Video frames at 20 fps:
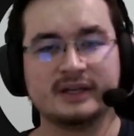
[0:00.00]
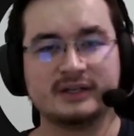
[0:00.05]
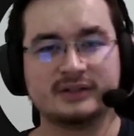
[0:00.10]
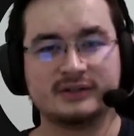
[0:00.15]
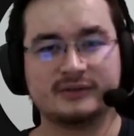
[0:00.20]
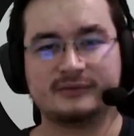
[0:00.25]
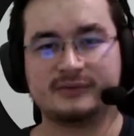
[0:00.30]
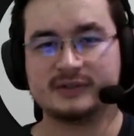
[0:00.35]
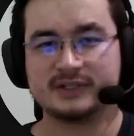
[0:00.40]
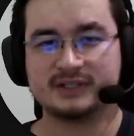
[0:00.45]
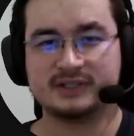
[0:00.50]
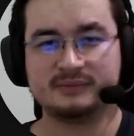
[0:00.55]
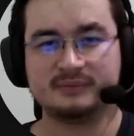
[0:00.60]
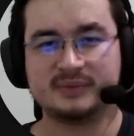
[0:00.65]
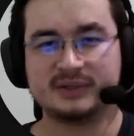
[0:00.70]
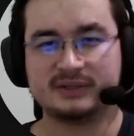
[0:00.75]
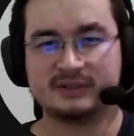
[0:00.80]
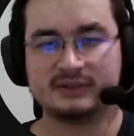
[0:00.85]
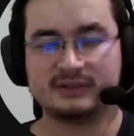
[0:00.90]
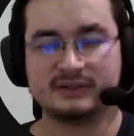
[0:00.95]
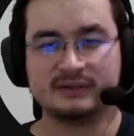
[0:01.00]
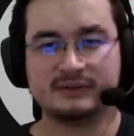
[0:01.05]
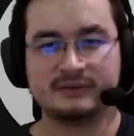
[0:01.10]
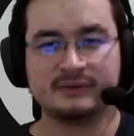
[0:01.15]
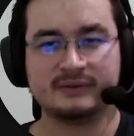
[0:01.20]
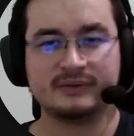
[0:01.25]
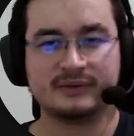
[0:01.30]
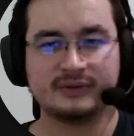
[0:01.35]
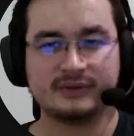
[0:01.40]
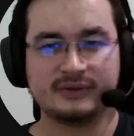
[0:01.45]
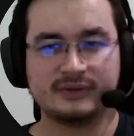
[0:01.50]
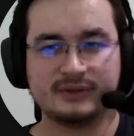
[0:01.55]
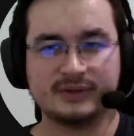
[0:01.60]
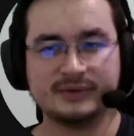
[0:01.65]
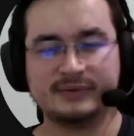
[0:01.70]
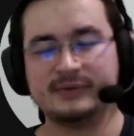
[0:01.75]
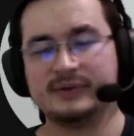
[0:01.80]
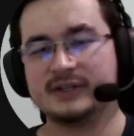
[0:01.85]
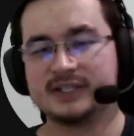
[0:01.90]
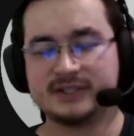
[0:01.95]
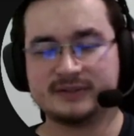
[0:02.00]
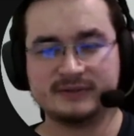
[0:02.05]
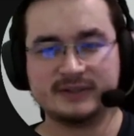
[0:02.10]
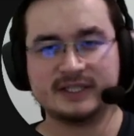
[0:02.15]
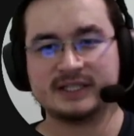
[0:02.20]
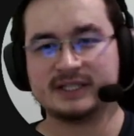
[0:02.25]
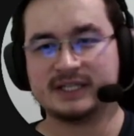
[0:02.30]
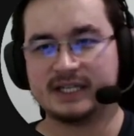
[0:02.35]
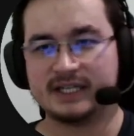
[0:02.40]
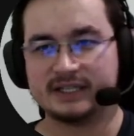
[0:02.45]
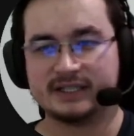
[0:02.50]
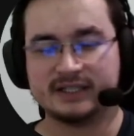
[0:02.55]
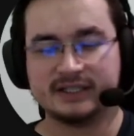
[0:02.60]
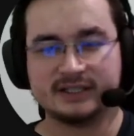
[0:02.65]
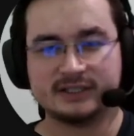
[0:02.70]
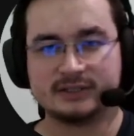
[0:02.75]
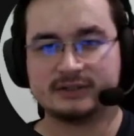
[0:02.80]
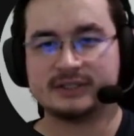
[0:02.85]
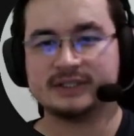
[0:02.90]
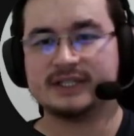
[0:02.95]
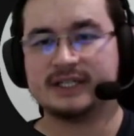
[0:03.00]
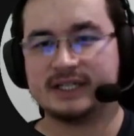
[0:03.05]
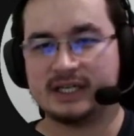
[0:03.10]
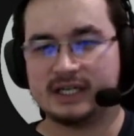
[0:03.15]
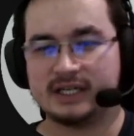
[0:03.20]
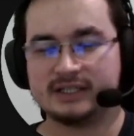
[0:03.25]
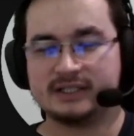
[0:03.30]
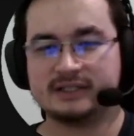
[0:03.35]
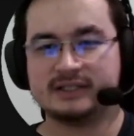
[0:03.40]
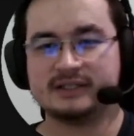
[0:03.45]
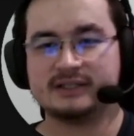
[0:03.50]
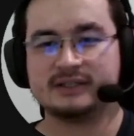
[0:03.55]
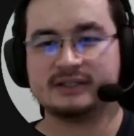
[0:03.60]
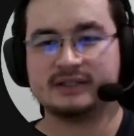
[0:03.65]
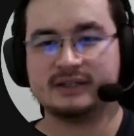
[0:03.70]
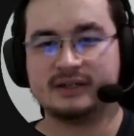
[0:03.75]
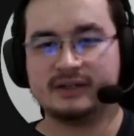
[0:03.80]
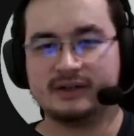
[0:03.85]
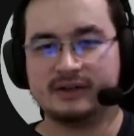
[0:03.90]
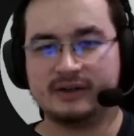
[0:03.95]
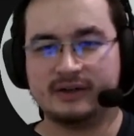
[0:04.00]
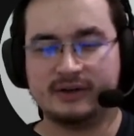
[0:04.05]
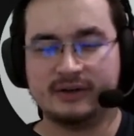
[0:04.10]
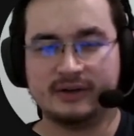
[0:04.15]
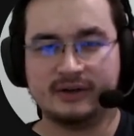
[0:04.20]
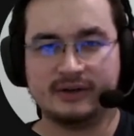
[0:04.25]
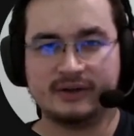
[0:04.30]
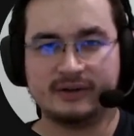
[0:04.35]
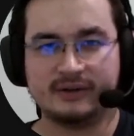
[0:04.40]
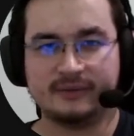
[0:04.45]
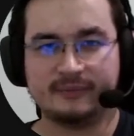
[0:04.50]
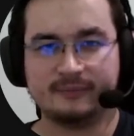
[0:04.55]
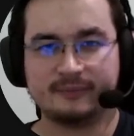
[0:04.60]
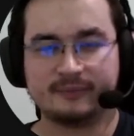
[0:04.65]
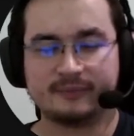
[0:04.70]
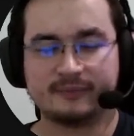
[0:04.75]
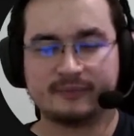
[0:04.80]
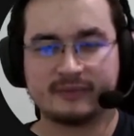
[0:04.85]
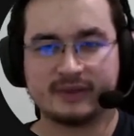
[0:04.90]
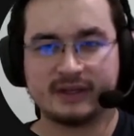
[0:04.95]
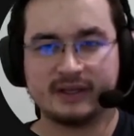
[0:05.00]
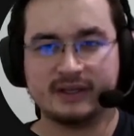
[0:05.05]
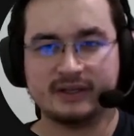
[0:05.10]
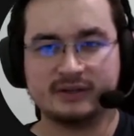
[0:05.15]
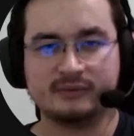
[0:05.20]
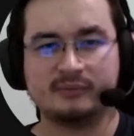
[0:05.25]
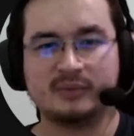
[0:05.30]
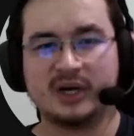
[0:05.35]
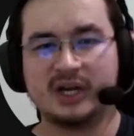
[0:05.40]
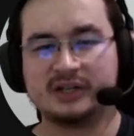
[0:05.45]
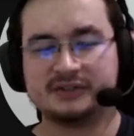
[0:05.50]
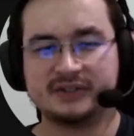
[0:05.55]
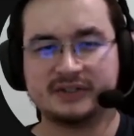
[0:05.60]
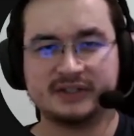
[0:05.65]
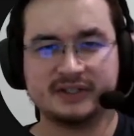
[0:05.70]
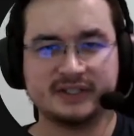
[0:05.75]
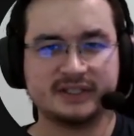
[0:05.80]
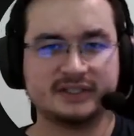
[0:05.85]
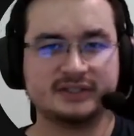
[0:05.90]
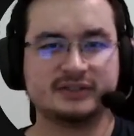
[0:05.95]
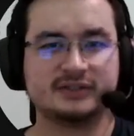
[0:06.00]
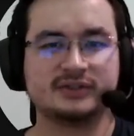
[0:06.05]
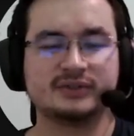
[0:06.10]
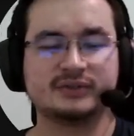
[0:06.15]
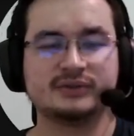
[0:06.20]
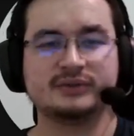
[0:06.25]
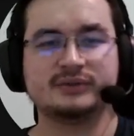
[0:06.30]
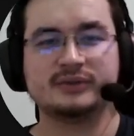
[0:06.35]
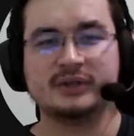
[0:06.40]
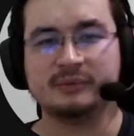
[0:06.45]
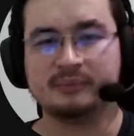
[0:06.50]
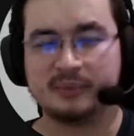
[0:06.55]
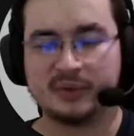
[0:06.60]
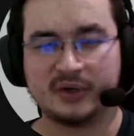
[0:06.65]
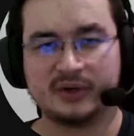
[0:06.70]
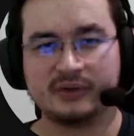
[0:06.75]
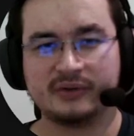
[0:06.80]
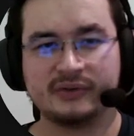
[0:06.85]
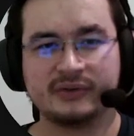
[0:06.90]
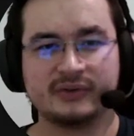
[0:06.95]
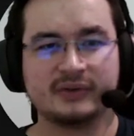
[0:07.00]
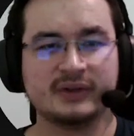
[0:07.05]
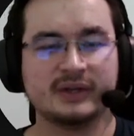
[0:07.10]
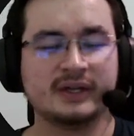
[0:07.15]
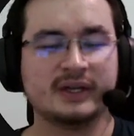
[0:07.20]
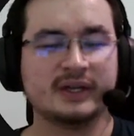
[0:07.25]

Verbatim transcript: So for example, the first thing that Histoire does uh, in the browser is to import